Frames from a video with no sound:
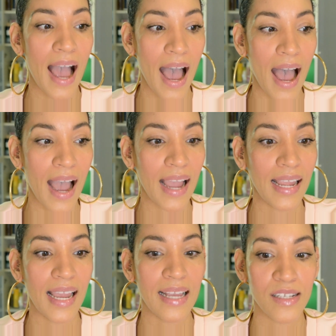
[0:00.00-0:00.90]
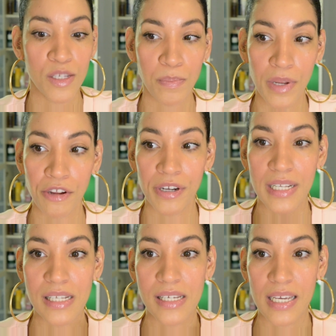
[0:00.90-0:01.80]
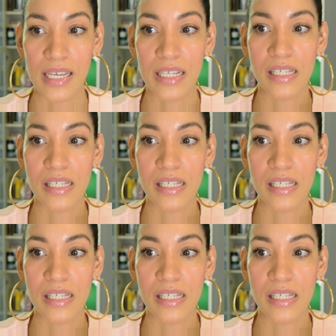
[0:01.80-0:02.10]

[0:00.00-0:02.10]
I experienced is